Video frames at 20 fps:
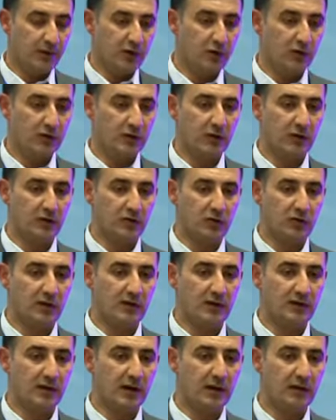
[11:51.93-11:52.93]
because
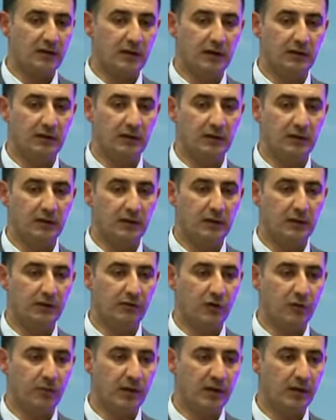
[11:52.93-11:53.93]
resources are not
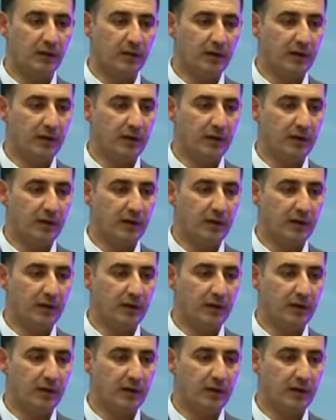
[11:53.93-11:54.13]
developing